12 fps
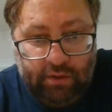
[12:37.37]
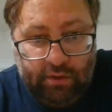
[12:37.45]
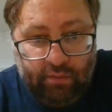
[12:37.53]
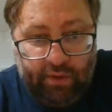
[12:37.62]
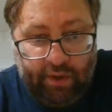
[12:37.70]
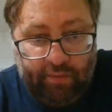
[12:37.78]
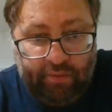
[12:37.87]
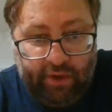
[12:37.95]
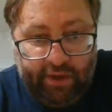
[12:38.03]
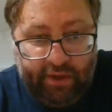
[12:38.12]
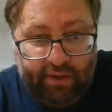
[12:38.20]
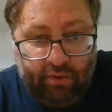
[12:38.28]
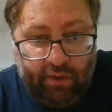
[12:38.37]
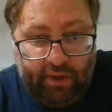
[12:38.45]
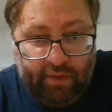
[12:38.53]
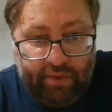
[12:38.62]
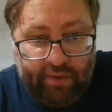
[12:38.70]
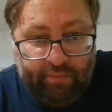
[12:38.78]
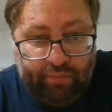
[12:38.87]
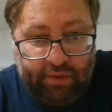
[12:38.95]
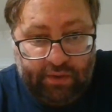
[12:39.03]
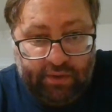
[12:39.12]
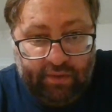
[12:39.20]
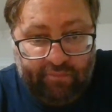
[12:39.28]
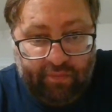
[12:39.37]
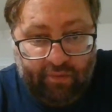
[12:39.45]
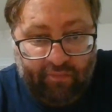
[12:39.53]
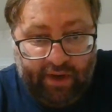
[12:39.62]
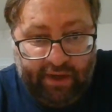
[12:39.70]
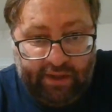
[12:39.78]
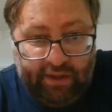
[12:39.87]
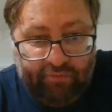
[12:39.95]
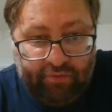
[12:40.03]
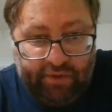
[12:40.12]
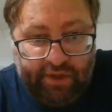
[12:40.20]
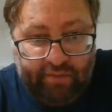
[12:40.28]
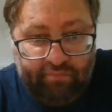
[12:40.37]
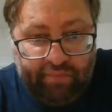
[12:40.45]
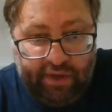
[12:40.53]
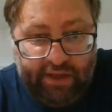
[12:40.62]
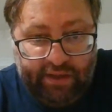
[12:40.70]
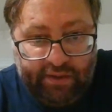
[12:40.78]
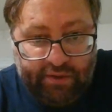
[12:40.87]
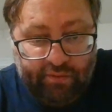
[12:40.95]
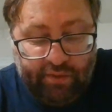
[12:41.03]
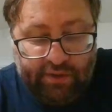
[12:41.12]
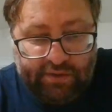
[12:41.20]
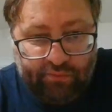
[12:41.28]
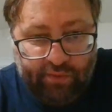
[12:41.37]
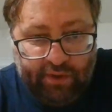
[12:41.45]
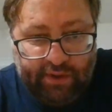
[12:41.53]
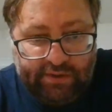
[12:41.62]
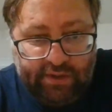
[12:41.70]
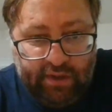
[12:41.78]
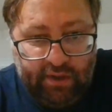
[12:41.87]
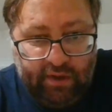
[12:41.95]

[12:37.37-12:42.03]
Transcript: When I'm cranking on him and providing level 10 pain to his wrist,